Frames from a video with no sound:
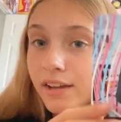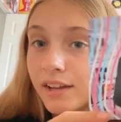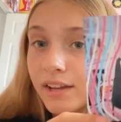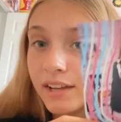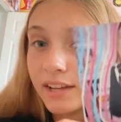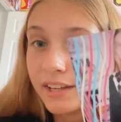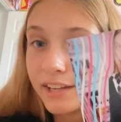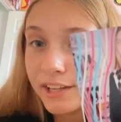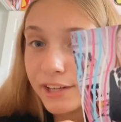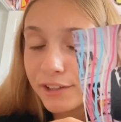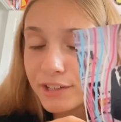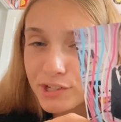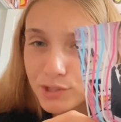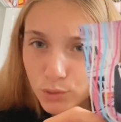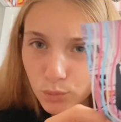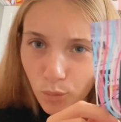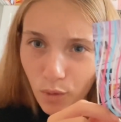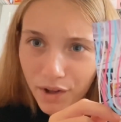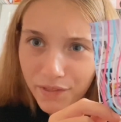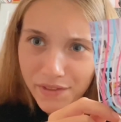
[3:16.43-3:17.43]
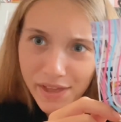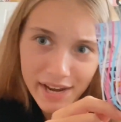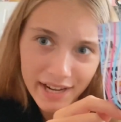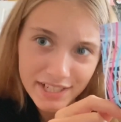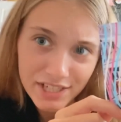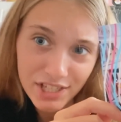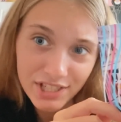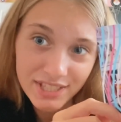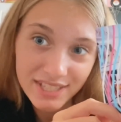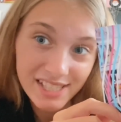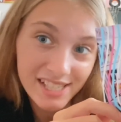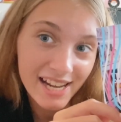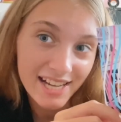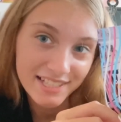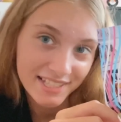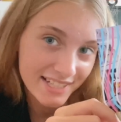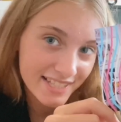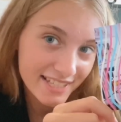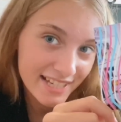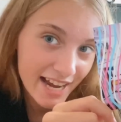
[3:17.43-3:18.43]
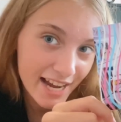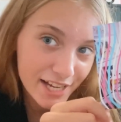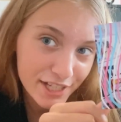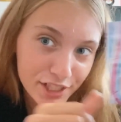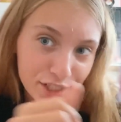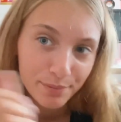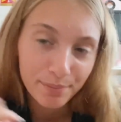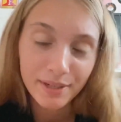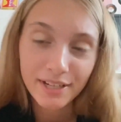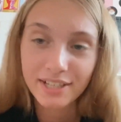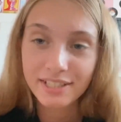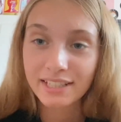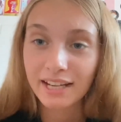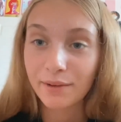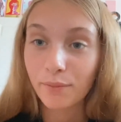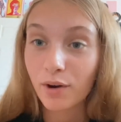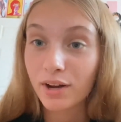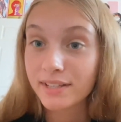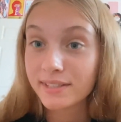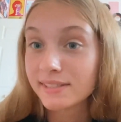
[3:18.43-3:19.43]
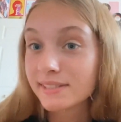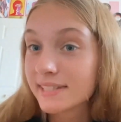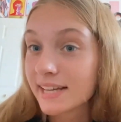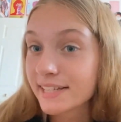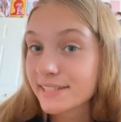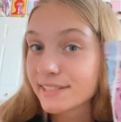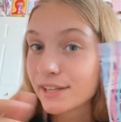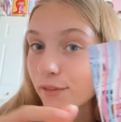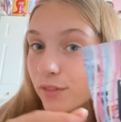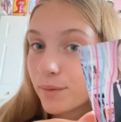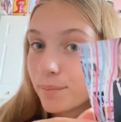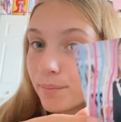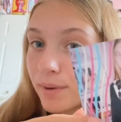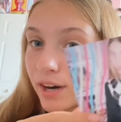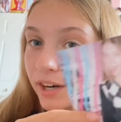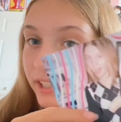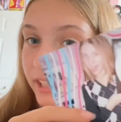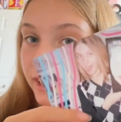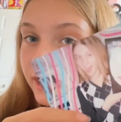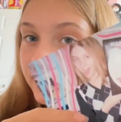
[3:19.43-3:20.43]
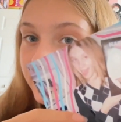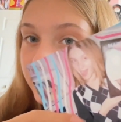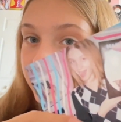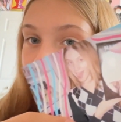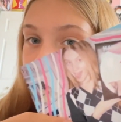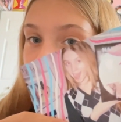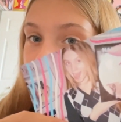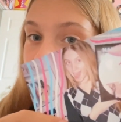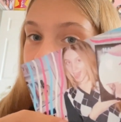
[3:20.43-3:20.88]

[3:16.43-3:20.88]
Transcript: Here is one that I just did as a test because I wanted to test out the markers, and I